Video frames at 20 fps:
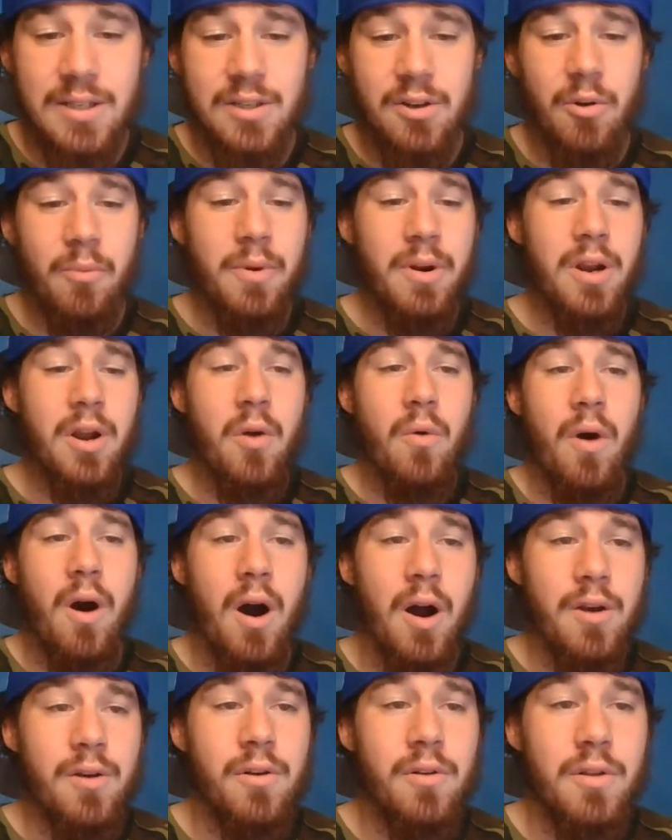So I'm going to go
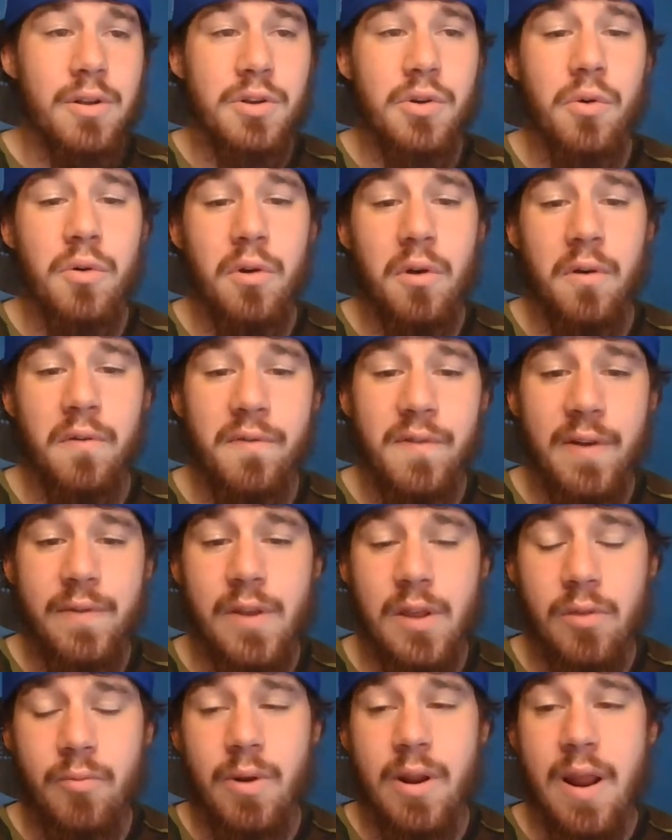under the total of
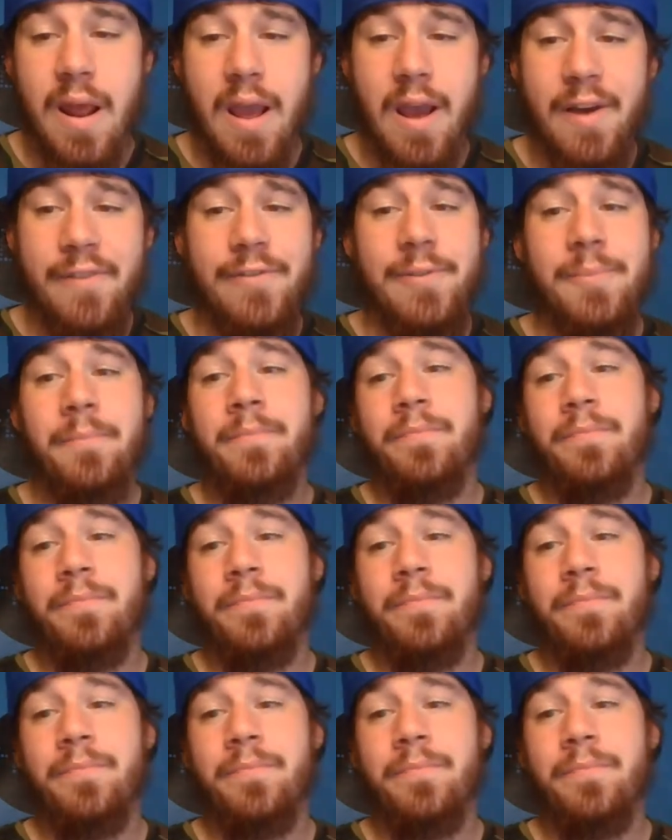53.5.